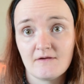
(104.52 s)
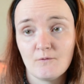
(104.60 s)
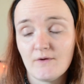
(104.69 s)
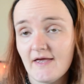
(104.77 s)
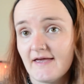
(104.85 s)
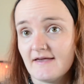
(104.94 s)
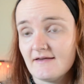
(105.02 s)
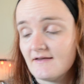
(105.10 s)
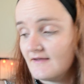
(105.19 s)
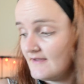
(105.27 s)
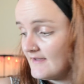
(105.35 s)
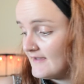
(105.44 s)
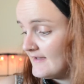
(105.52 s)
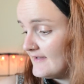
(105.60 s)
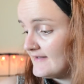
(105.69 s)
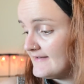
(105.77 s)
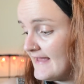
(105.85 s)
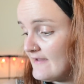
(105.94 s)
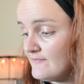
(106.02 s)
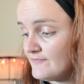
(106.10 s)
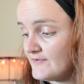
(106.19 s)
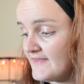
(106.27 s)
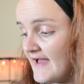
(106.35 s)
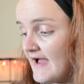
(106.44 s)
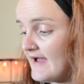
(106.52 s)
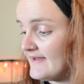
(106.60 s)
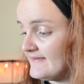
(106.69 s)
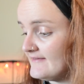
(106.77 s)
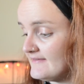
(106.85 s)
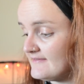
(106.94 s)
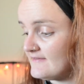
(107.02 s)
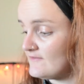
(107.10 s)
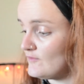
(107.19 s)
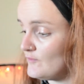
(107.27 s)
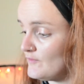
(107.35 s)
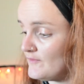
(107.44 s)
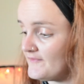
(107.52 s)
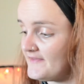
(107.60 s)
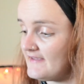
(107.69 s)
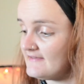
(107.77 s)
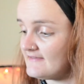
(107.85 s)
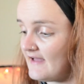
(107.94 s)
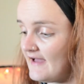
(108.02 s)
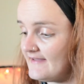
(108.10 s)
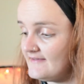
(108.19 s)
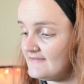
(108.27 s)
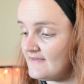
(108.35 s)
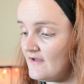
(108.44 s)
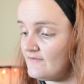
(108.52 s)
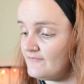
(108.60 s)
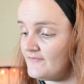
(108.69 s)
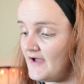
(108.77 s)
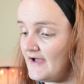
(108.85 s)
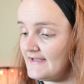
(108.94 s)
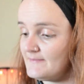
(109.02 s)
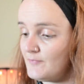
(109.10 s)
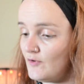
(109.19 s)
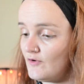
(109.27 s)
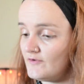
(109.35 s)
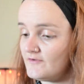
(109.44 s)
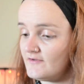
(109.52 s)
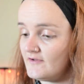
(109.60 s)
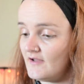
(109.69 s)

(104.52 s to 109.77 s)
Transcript: Okay, now for the eyes. So this eye stuff I bought